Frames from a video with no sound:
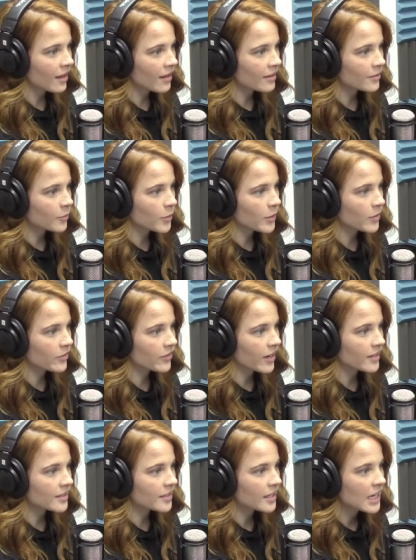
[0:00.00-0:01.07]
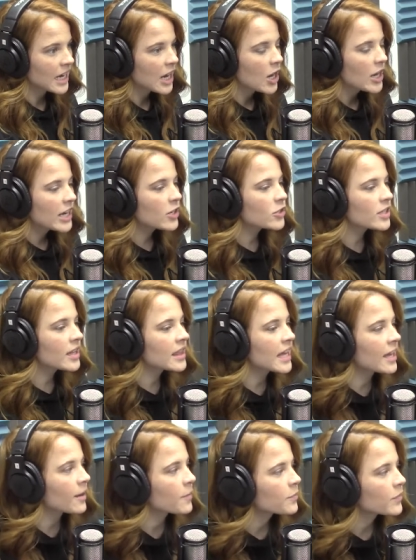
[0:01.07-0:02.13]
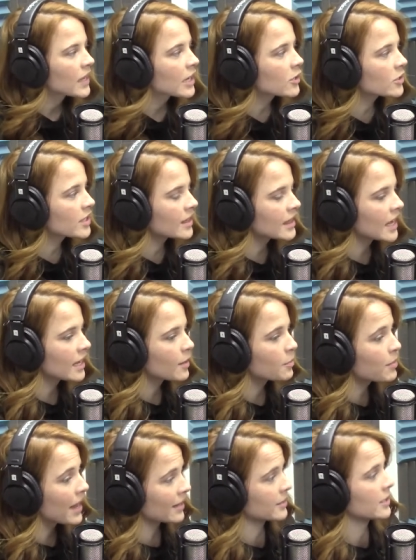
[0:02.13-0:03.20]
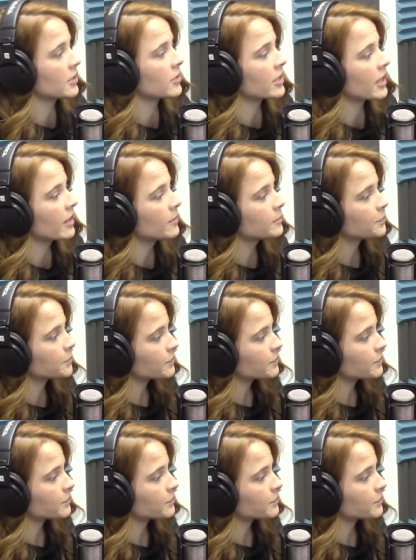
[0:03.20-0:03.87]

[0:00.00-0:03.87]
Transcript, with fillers: thought we were friends. Here's the thing. Here's the thing. Bacteria. I to know. We